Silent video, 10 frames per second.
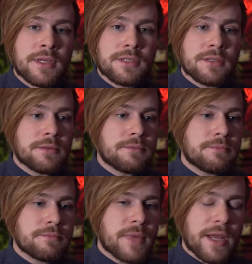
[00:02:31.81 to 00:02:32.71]
So
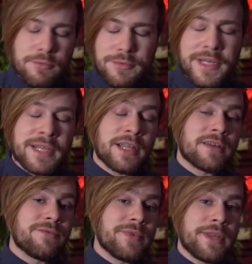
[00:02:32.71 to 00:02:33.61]
I really
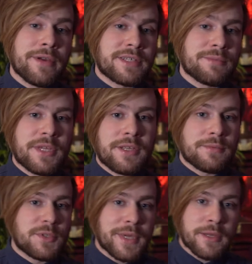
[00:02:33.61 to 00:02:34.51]
love video as a medium
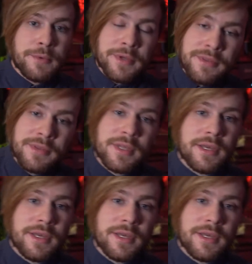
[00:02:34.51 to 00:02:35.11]
to begin with.